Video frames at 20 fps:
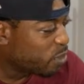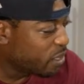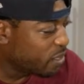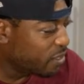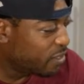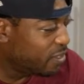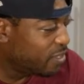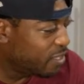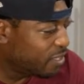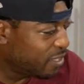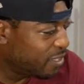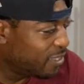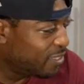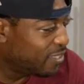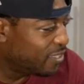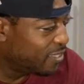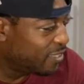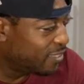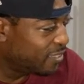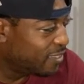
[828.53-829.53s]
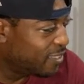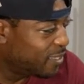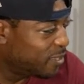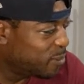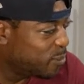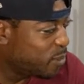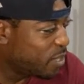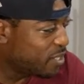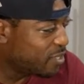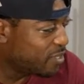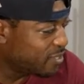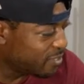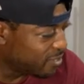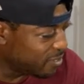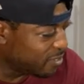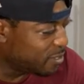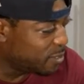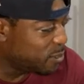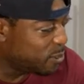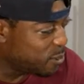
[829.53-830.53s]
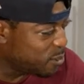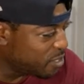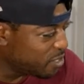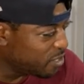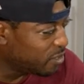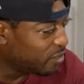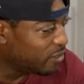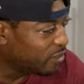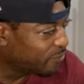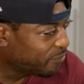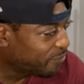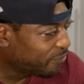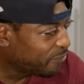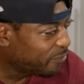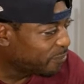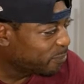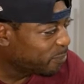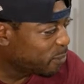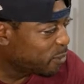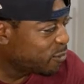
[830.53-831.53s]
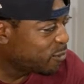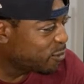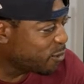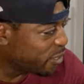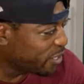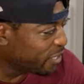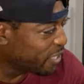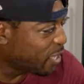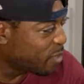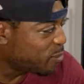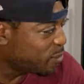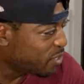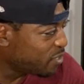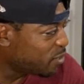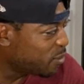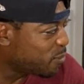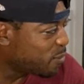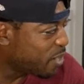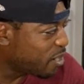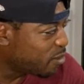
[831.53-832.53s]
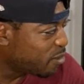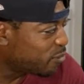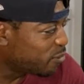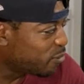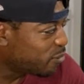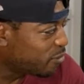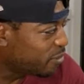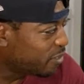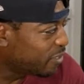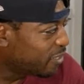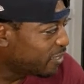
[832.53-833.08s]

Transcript: Did it make sense to you then before it came out your mouth?